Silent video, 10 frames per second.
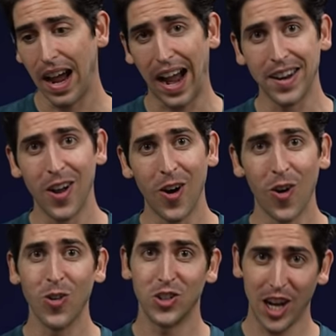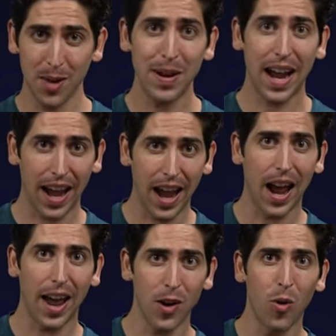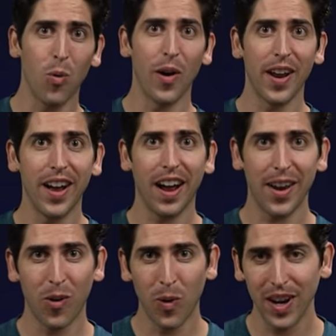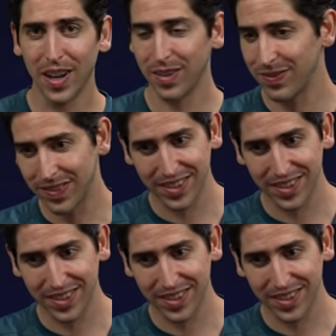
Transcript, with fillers: I know, Jamie, I don't wanna